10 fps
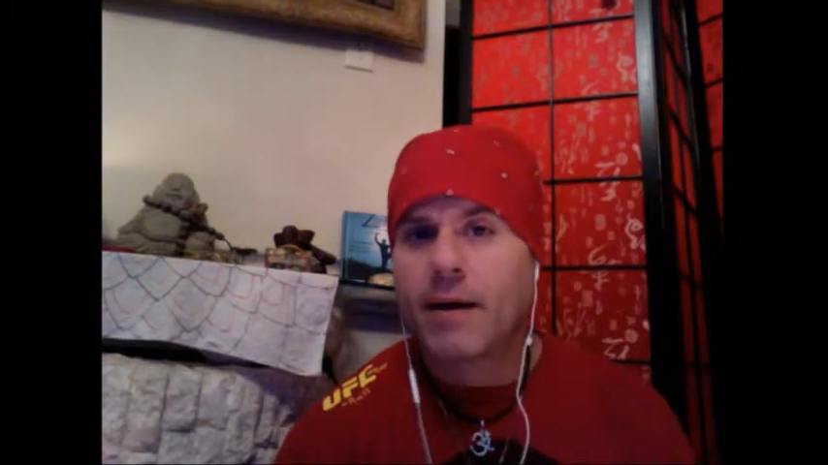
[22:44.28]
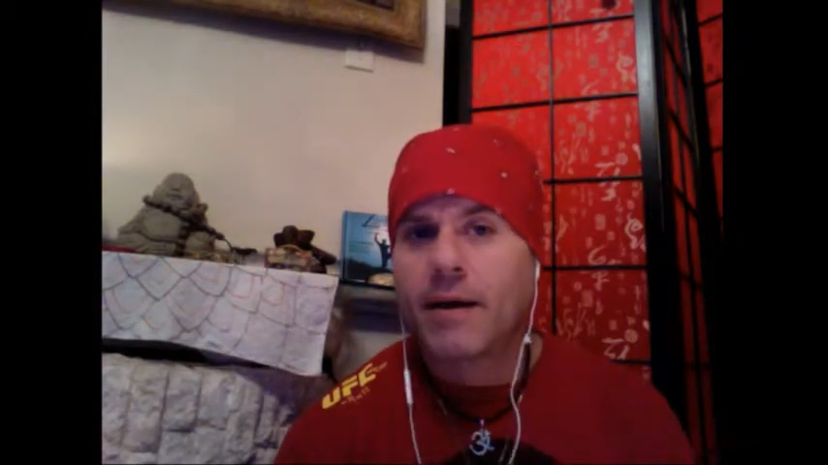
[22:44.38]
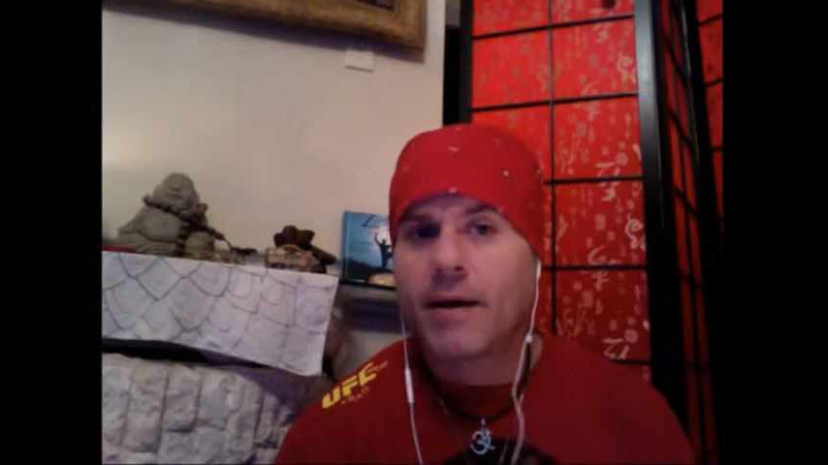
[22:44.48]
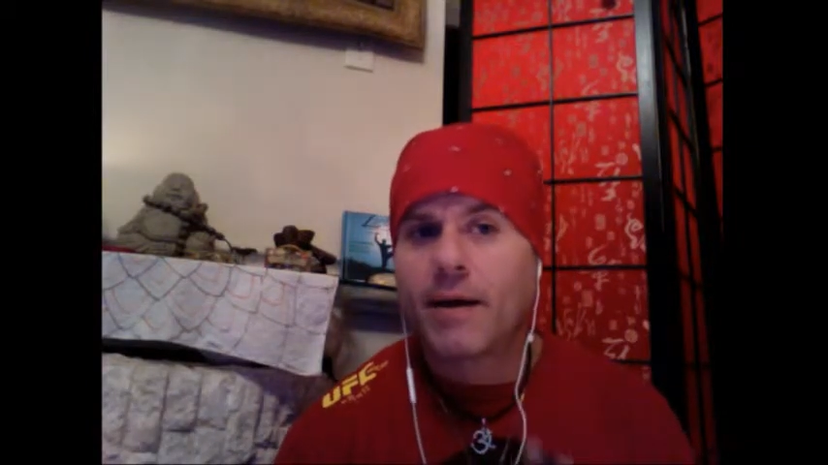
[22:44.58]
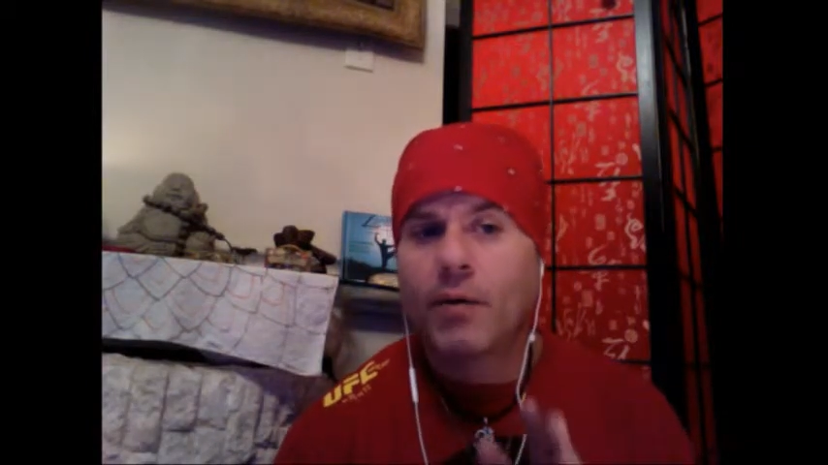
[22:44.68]

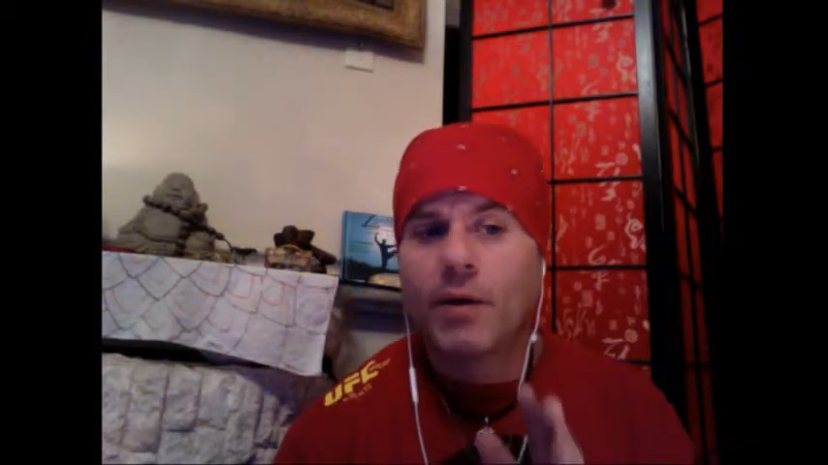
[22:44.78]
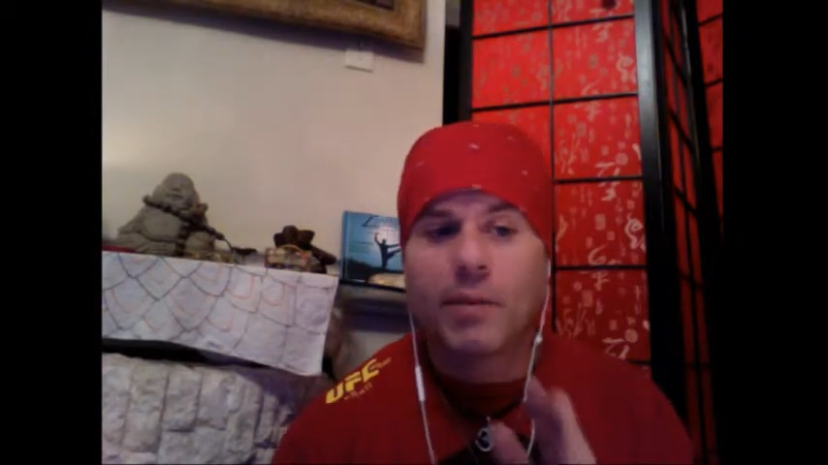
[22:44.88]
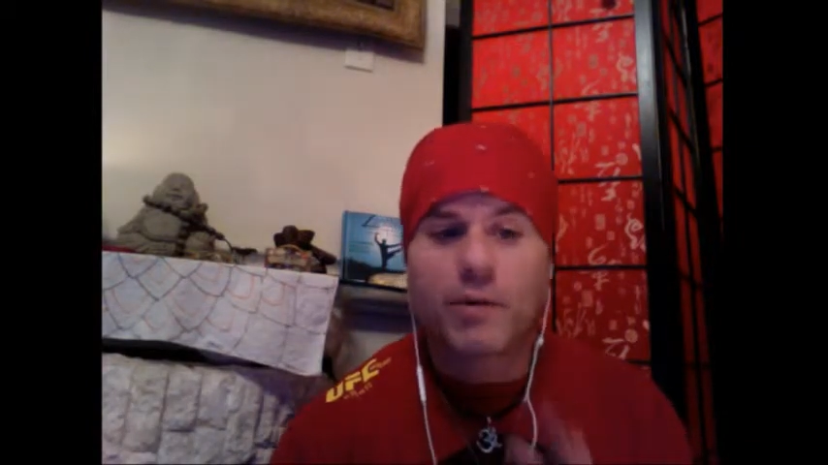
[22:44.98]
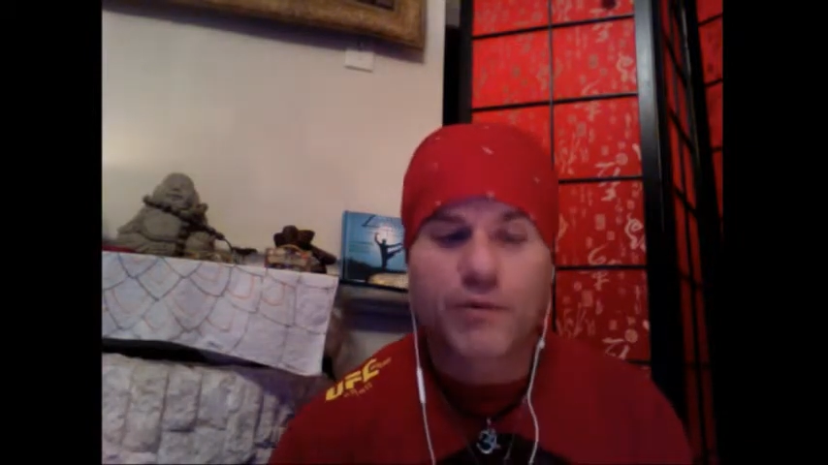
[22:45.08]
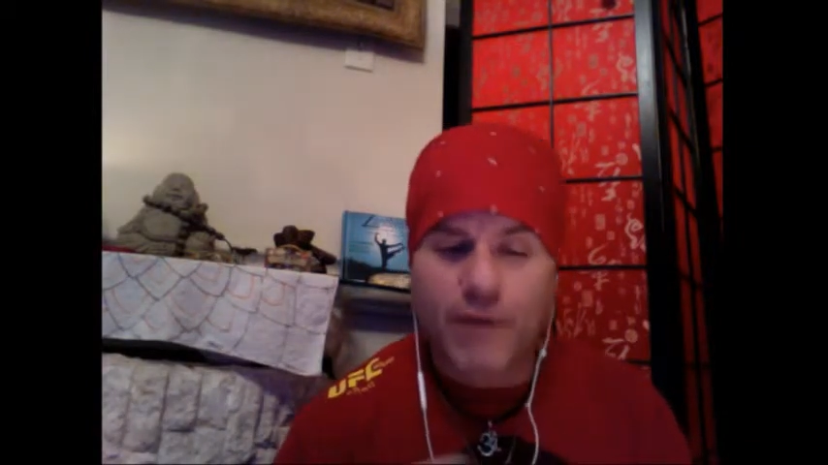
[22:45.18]
it
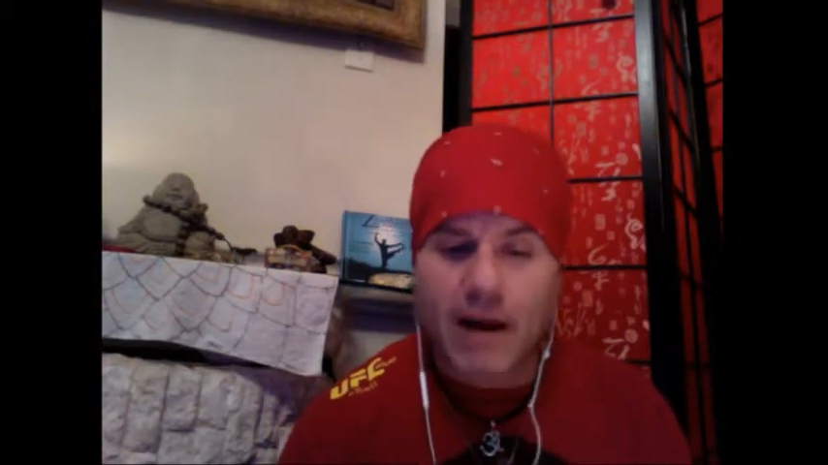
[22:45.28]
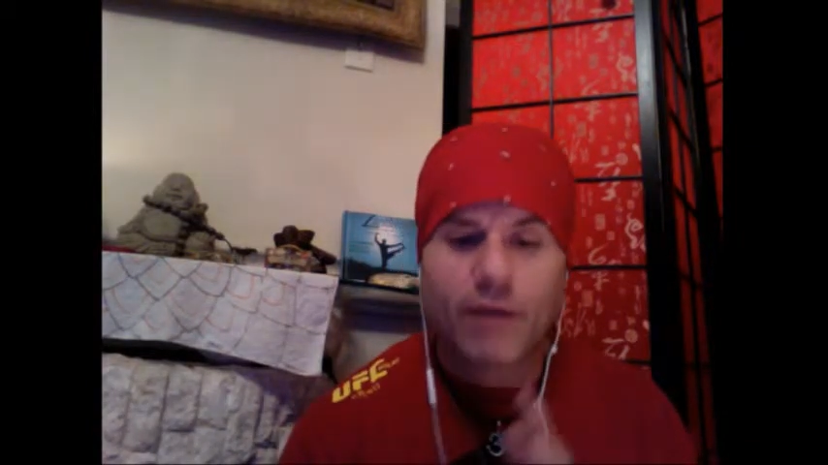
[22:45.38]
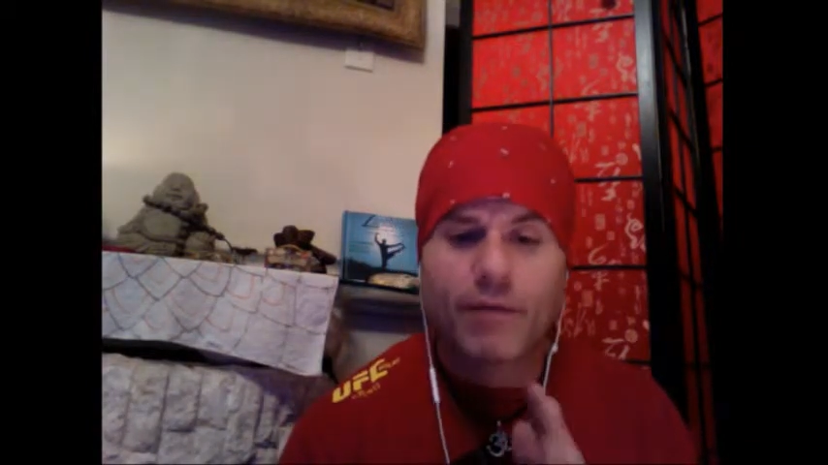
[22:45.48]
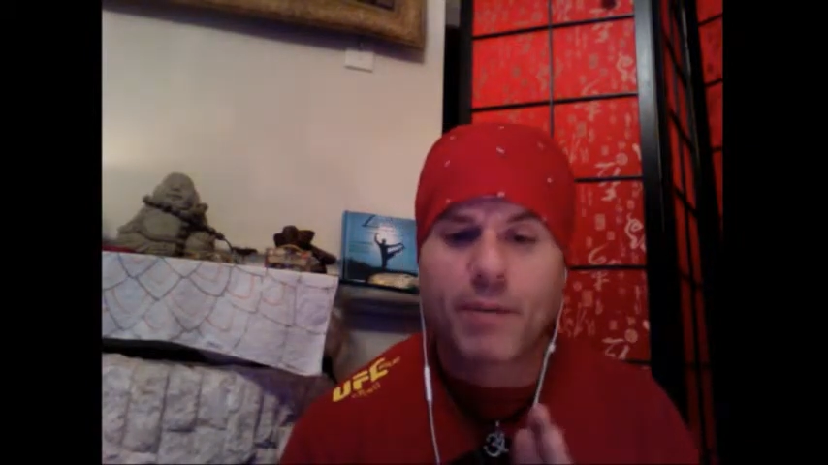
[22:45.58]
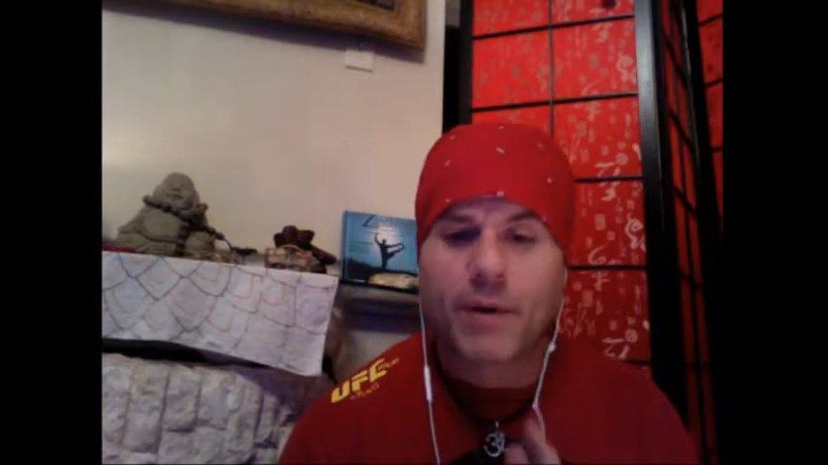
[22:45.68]
was
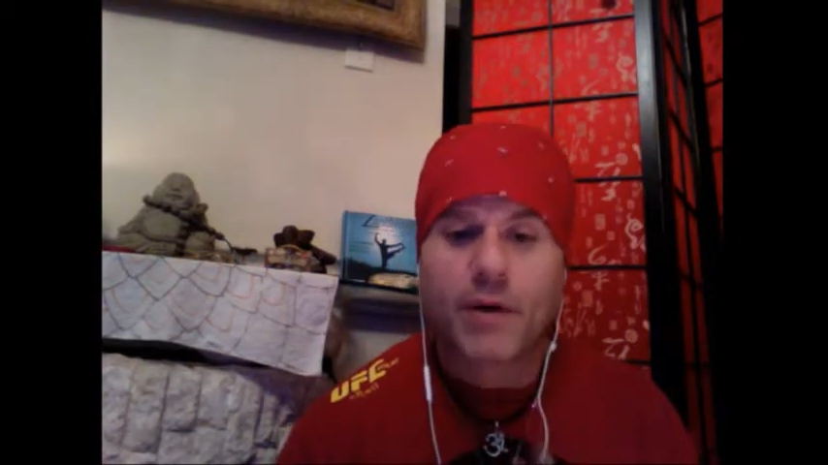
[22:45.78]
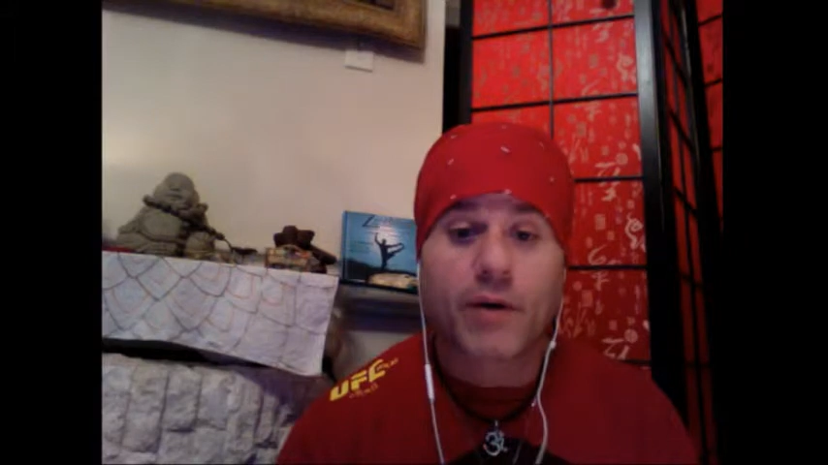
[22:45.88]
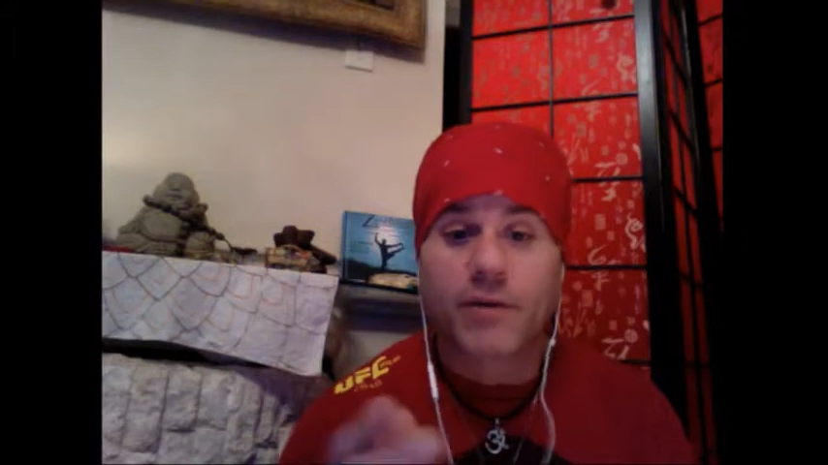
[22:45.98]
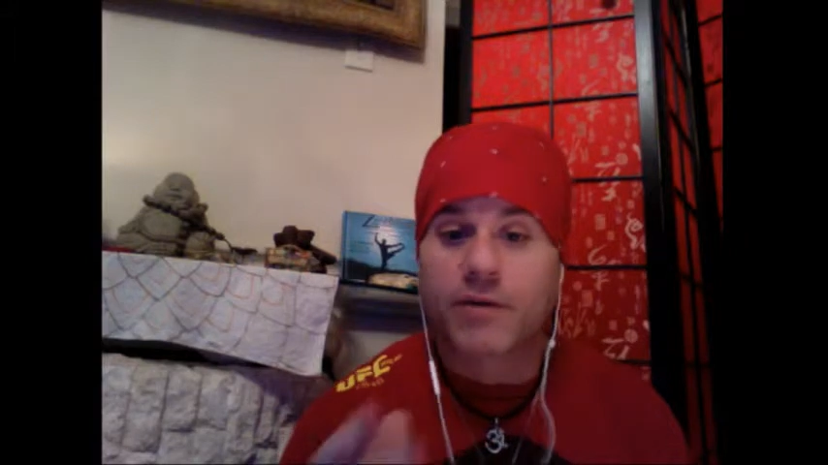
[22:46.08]
relevant because